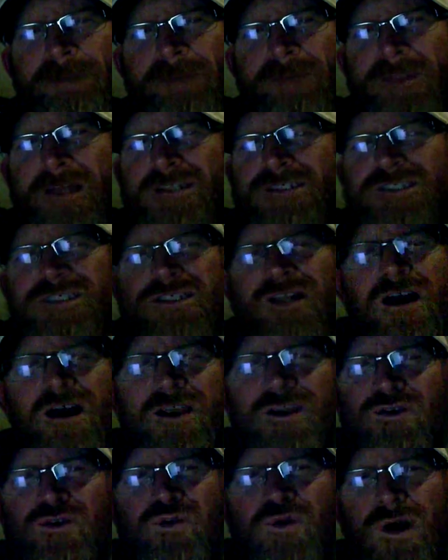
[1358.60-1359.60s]
That's
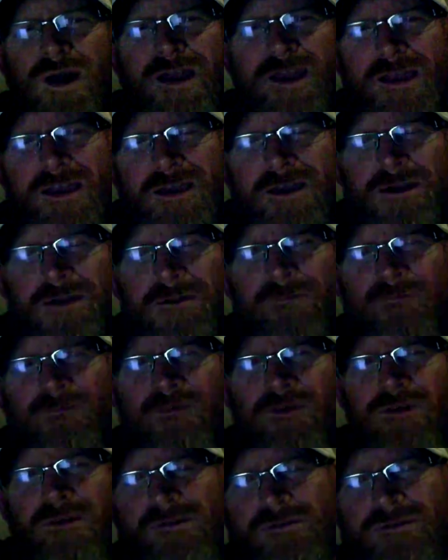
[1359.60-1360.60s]
not who I am,
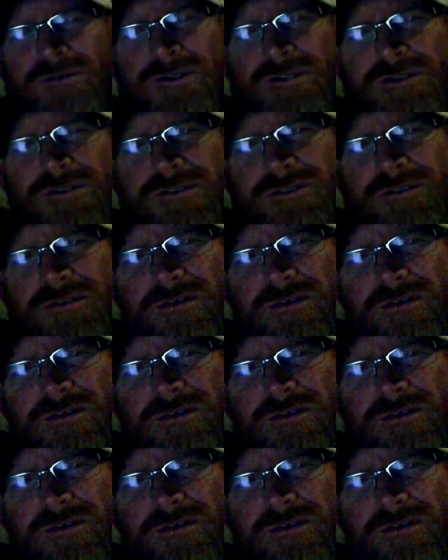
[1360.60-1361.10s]
folks.